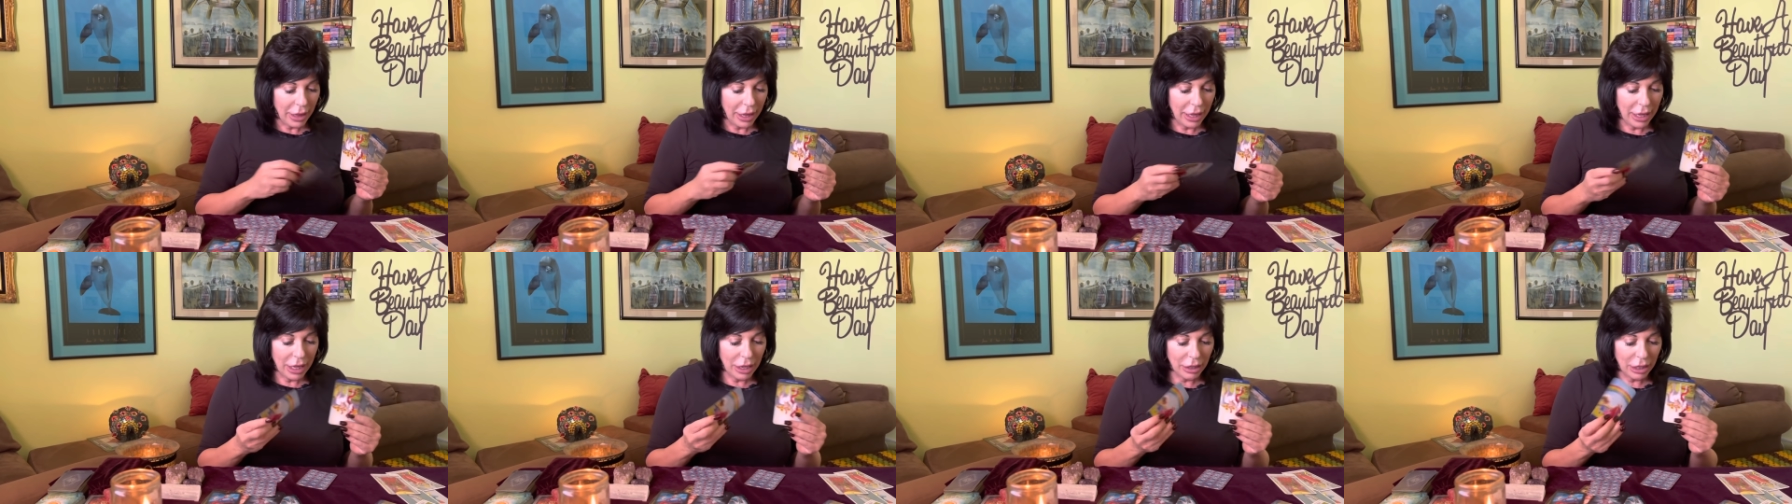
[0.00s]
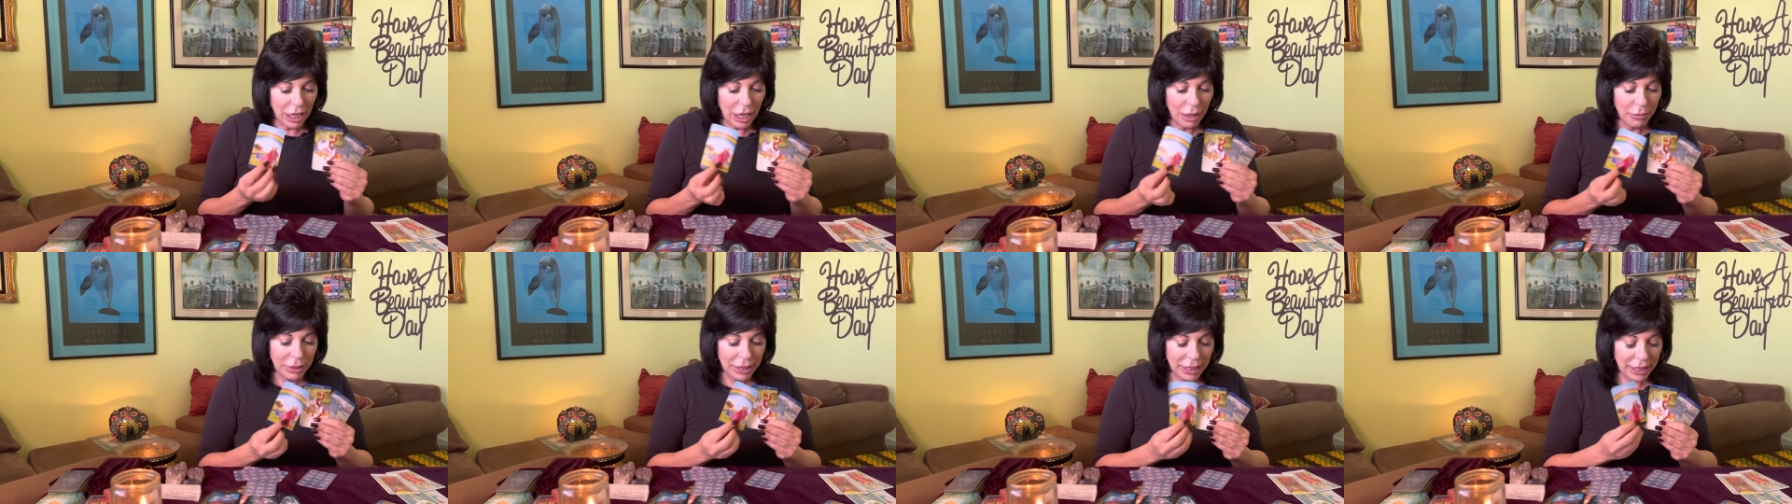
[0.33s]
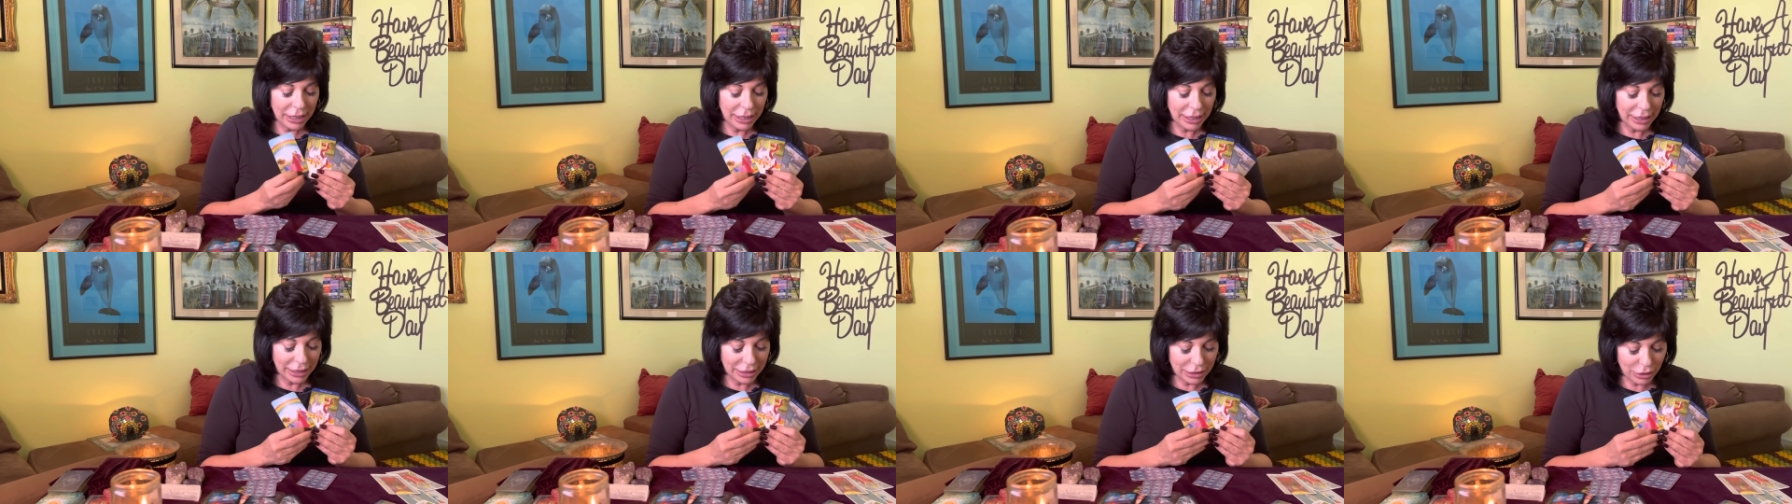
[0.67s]
and coming
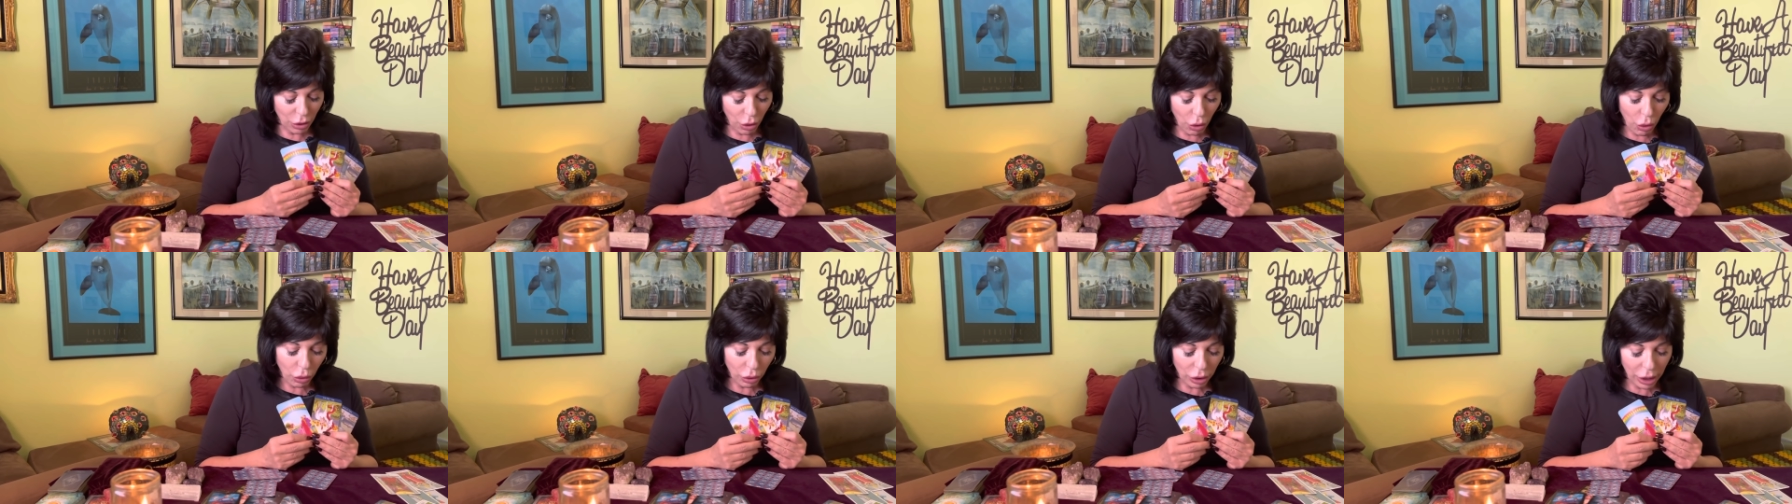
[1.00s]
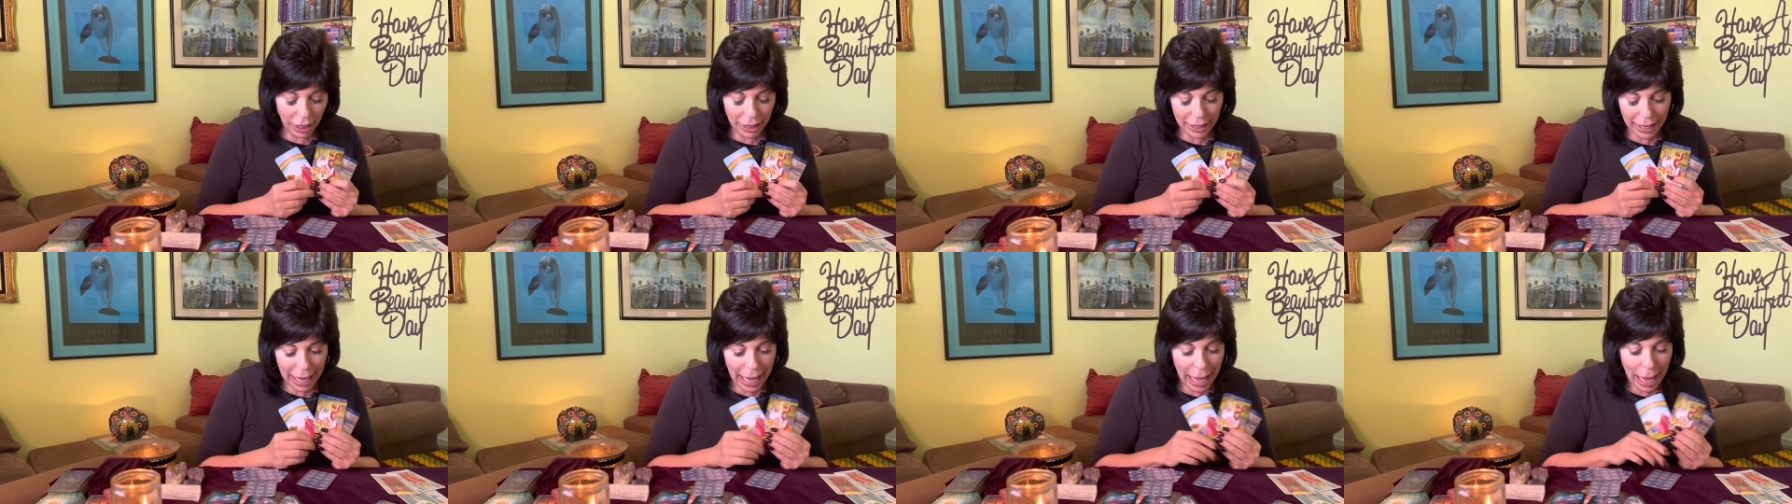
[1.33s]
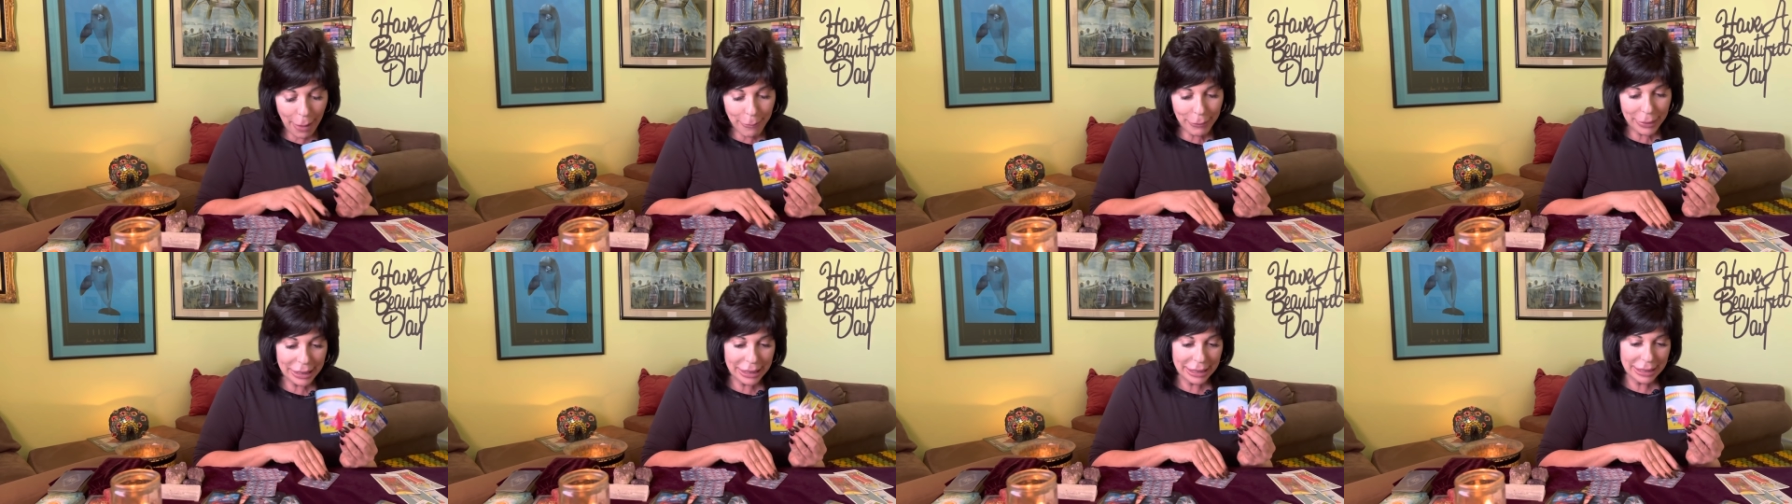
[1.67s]
in is a whole lot of
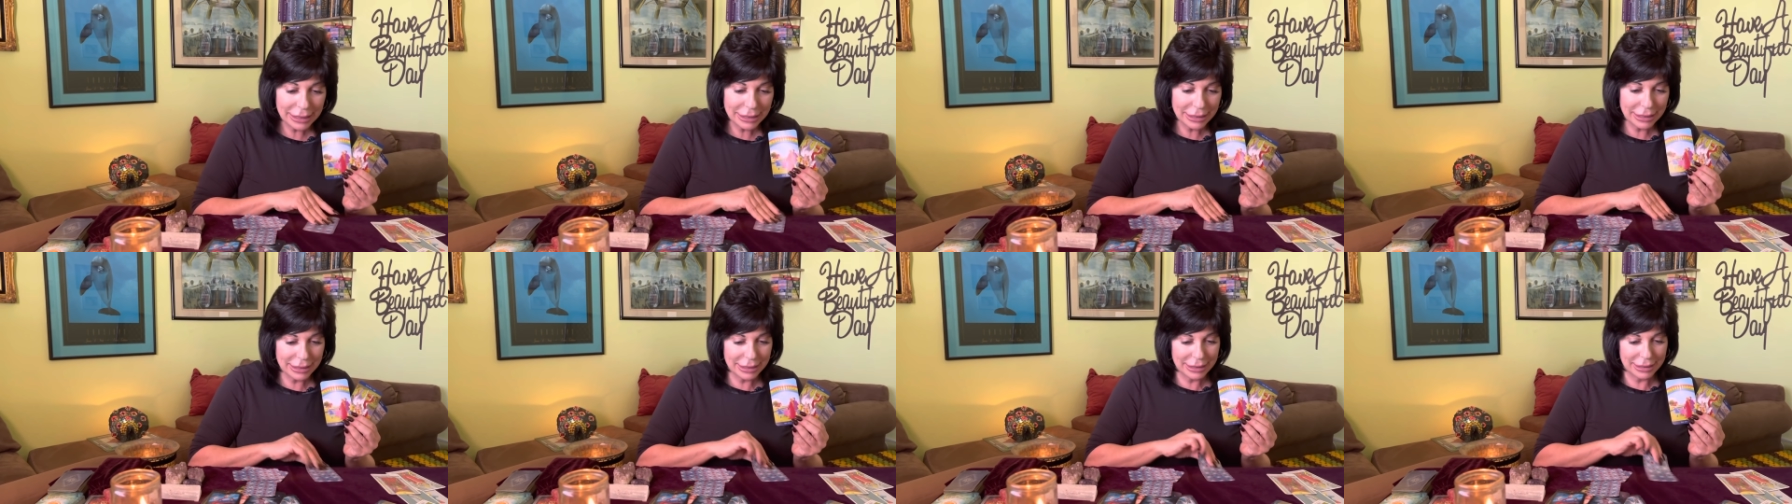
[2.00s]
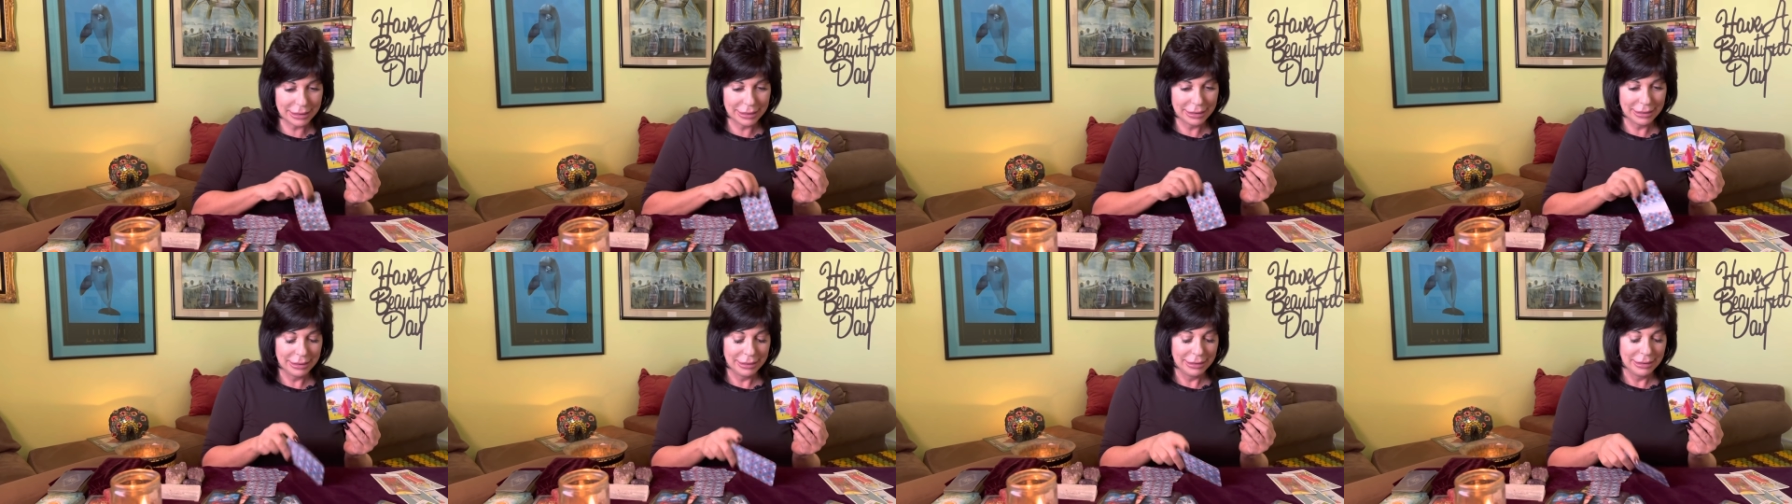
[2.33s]
happiness